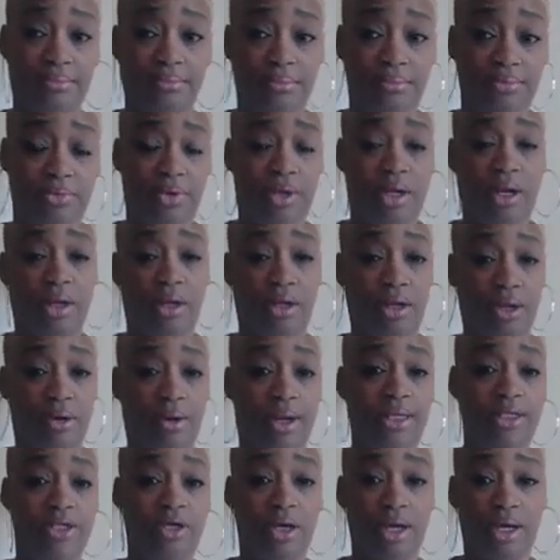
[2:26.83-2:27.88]
we all know
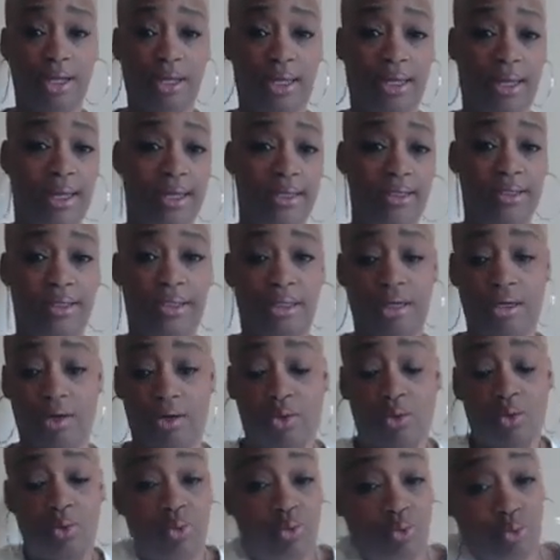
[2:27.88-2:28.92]
I talk a lot,
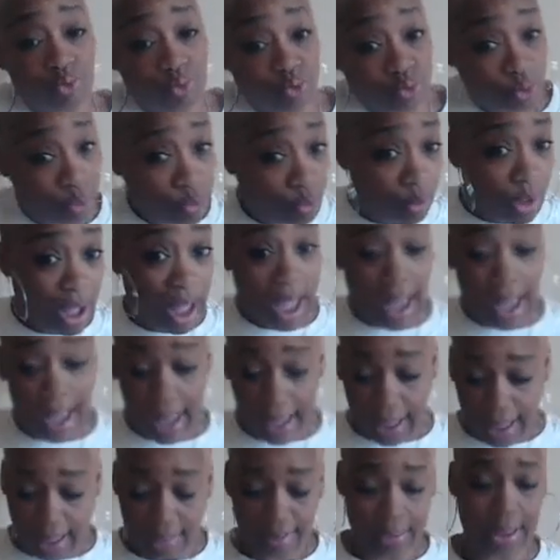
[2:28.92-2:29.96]
so
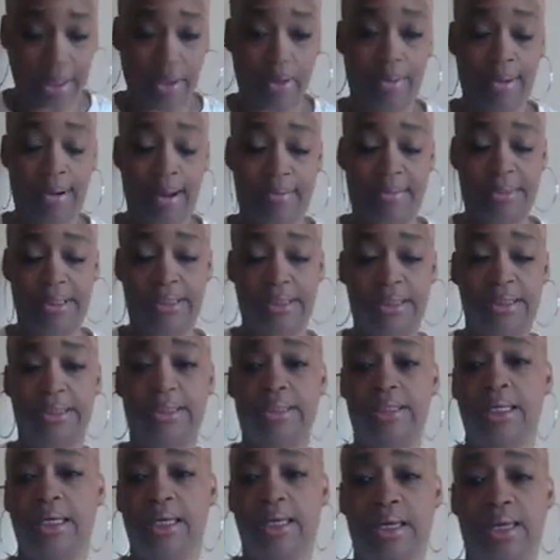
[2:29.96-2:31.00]
I can't make no
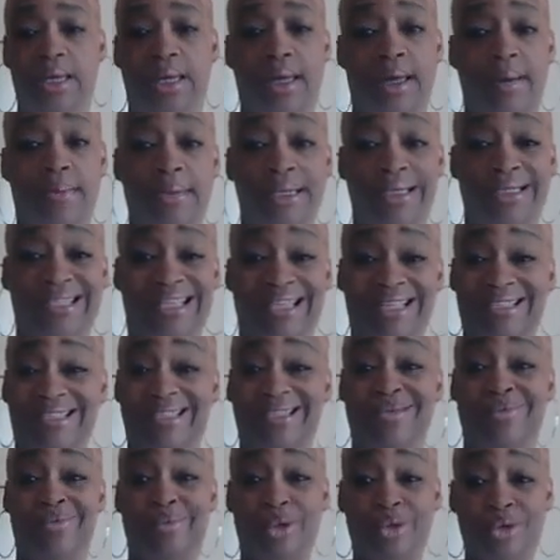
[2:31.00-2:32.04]
promises. I'm going to take
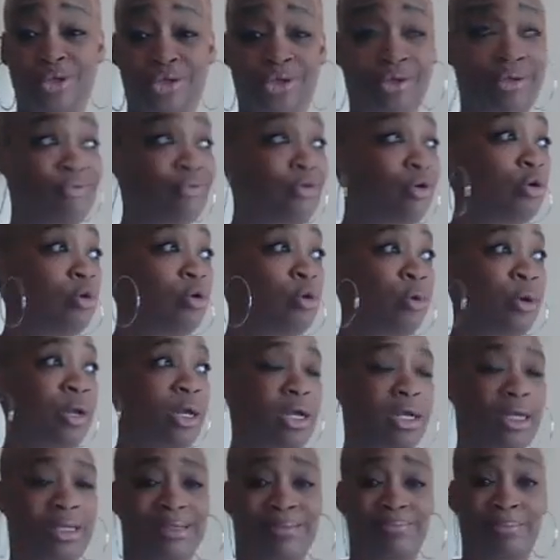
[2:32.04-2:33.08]
these motion real quick
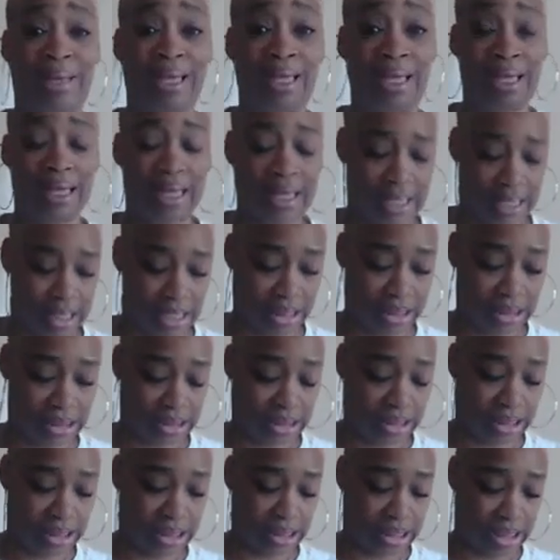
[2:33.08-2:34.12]
because my head is
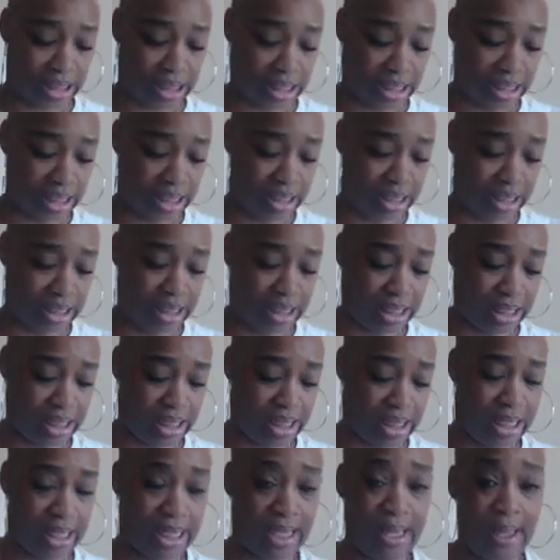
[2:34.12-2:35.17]

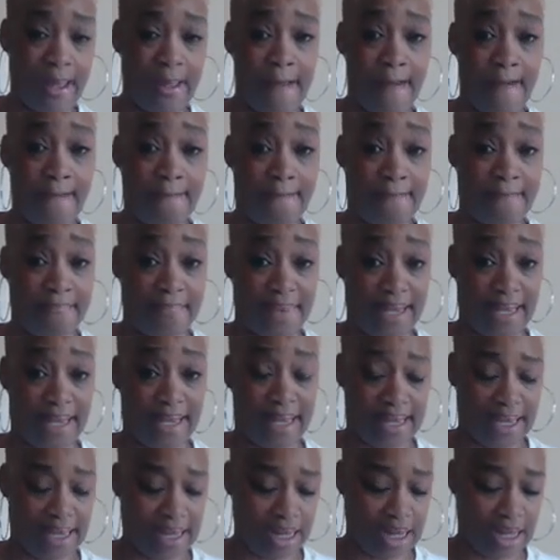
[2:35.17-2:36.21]
killing
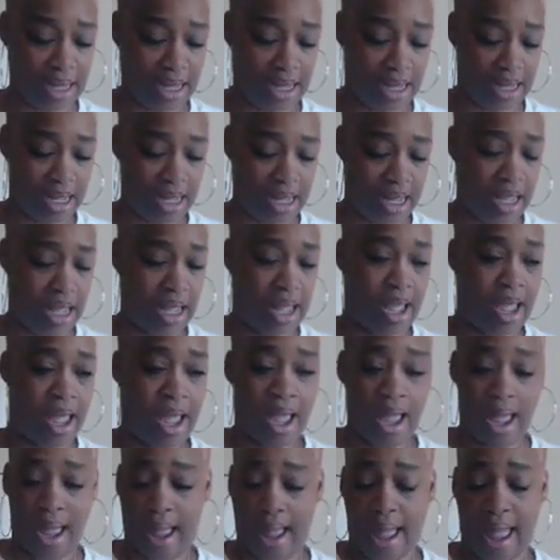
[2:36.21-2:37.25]
me.
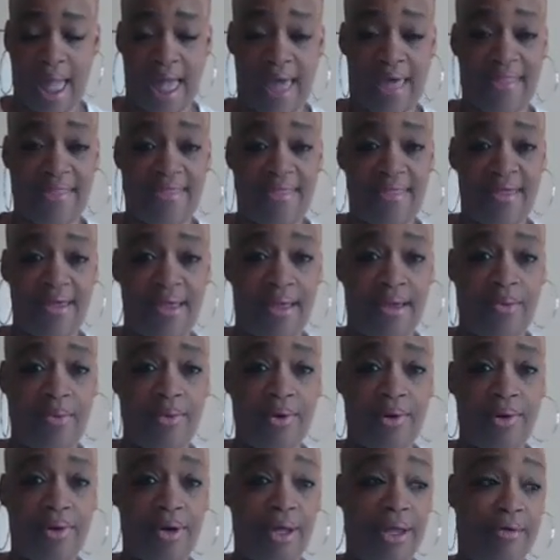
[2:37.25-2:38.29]
And then
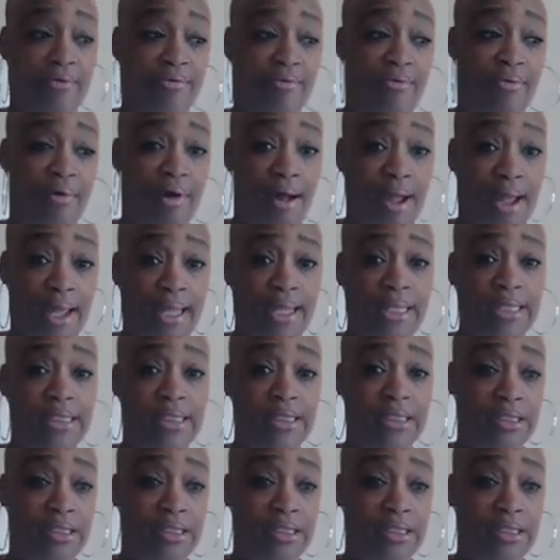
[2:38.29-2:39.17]
we're going to get right.